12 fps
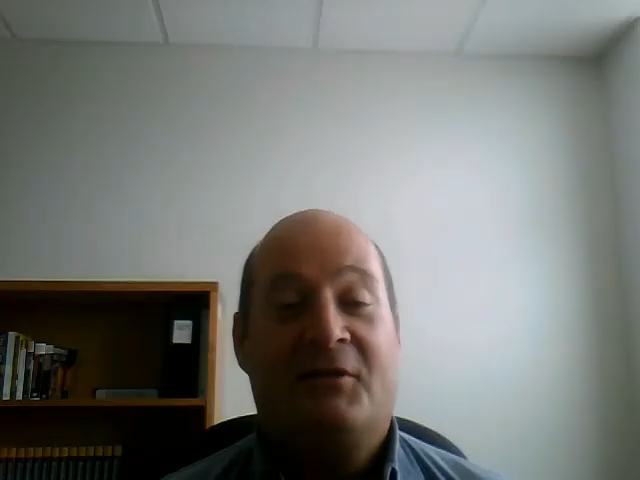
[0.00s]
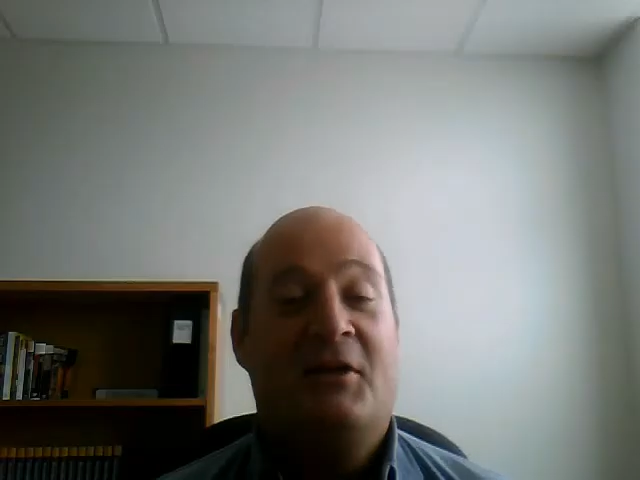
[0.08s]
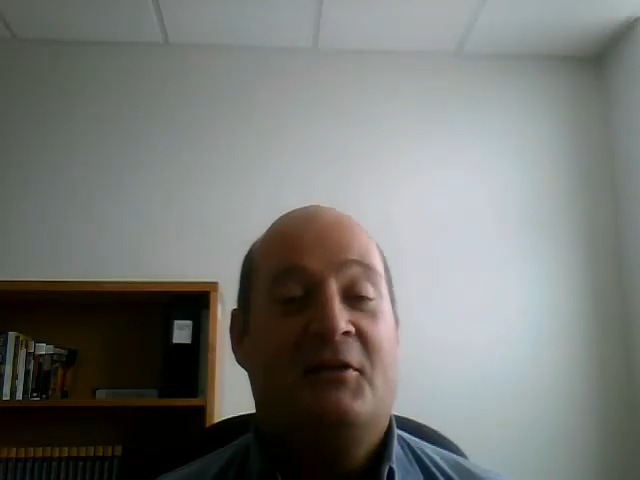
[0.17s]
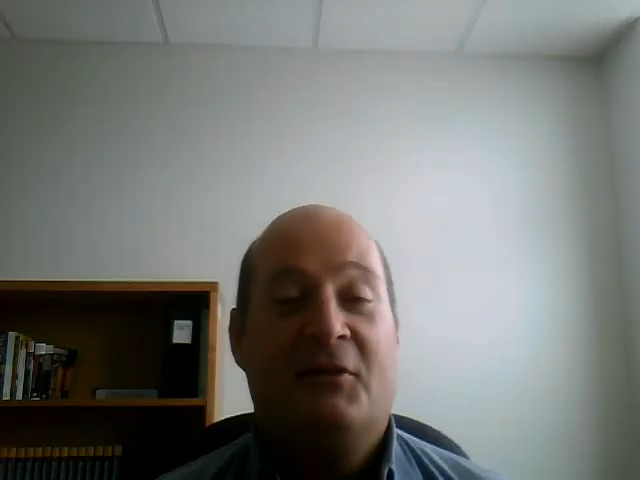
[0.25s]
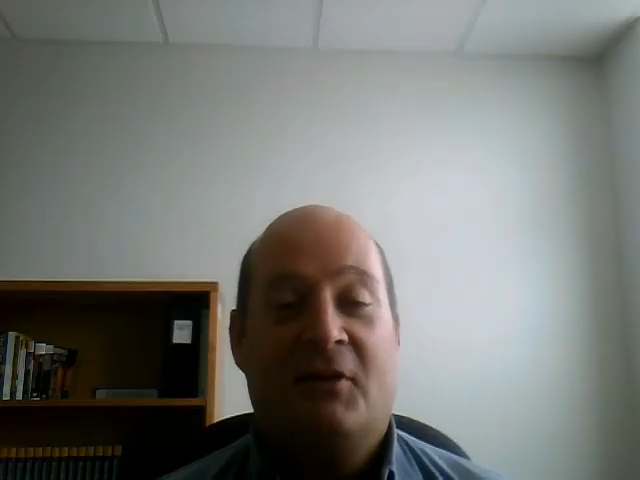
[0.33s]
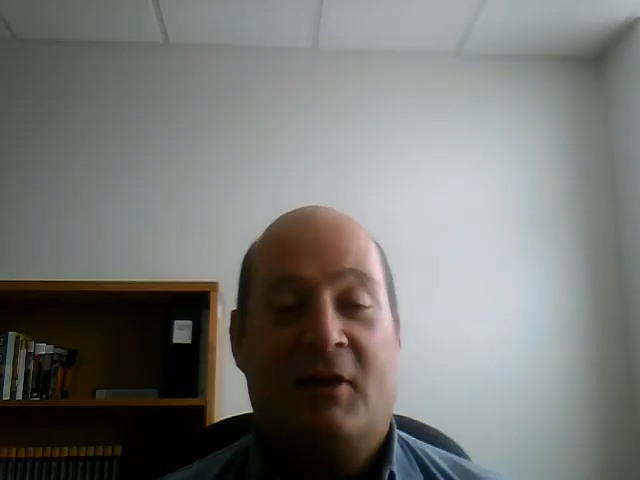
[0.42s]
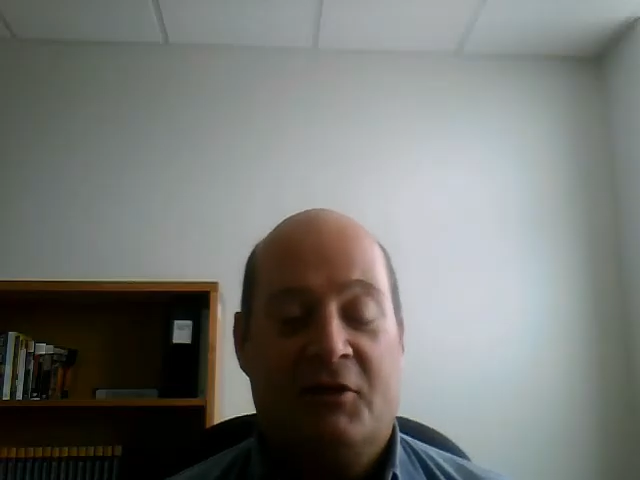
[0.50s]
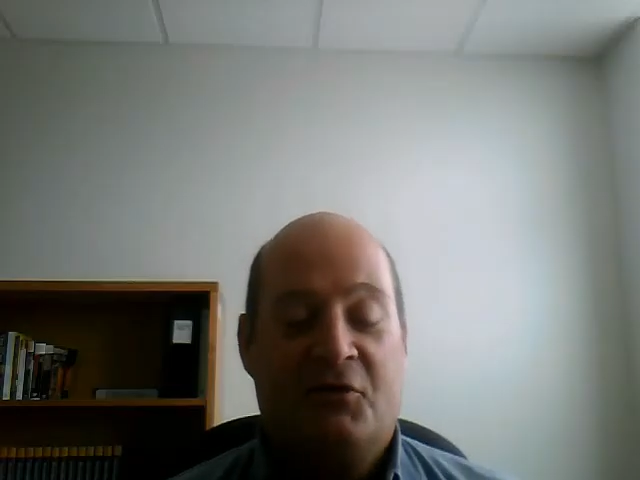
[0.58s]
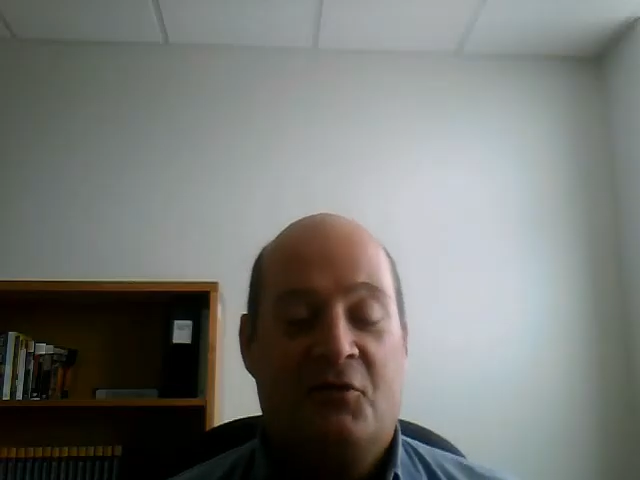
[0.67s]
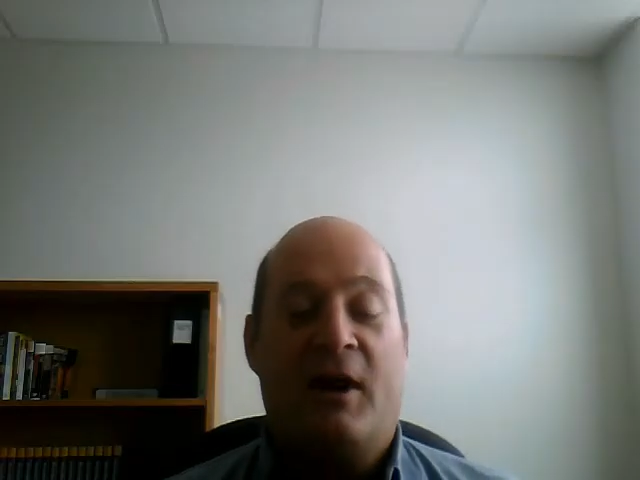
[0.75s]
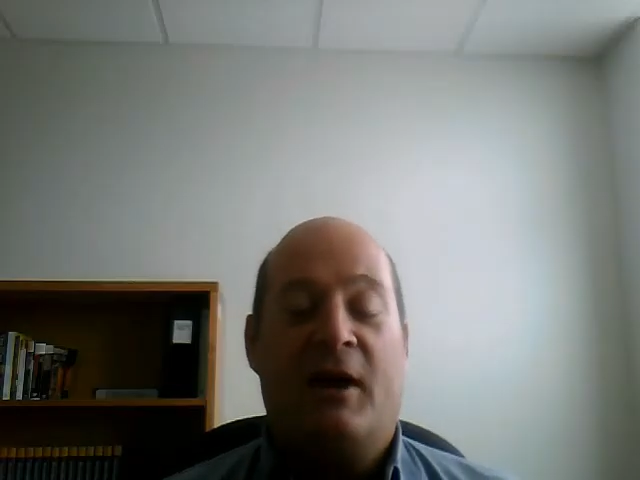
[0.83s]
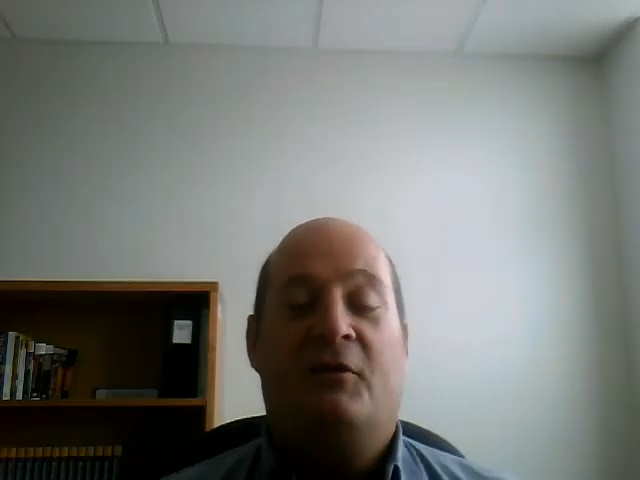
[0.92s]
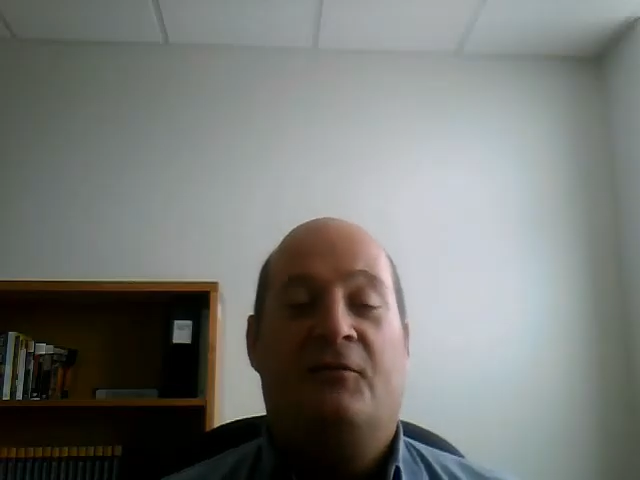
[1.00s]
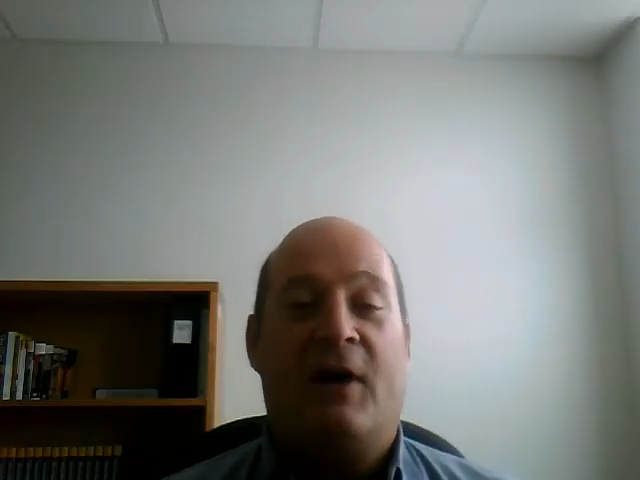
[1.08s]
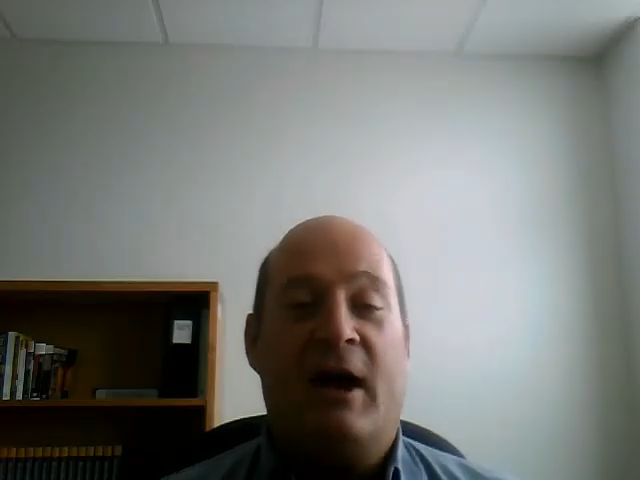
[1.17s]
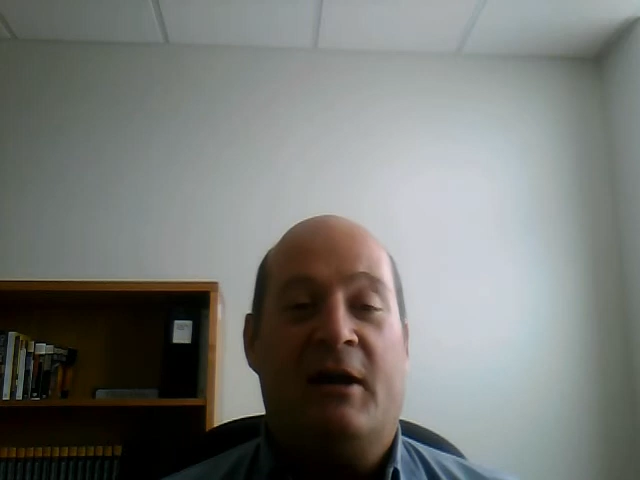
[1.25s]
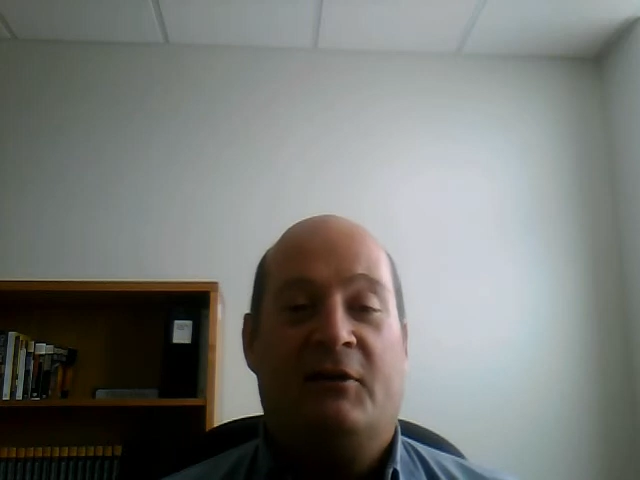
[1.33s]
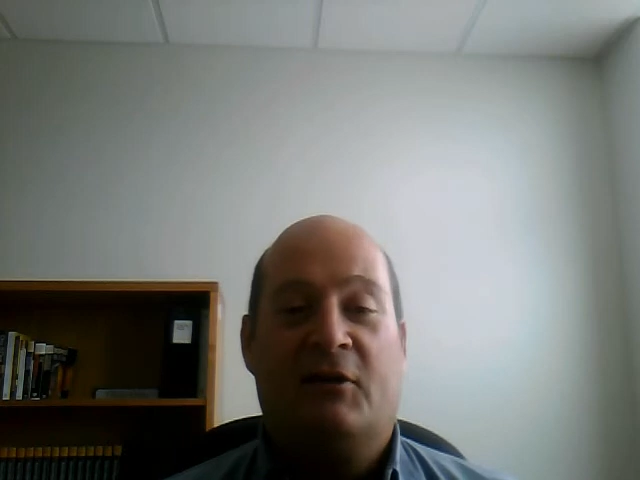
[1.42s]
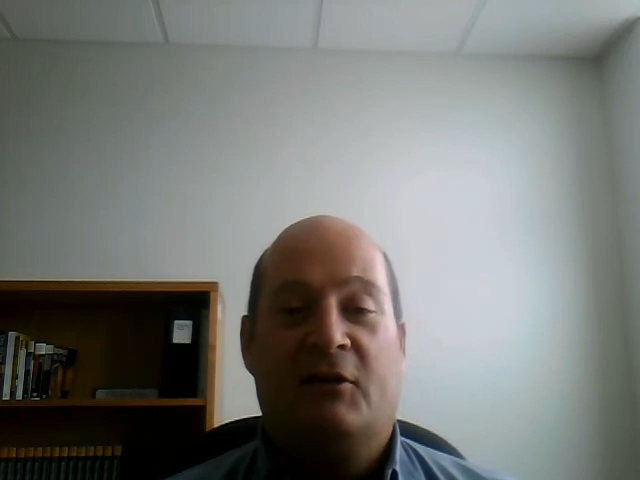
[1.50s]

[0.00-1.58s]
It's great advice,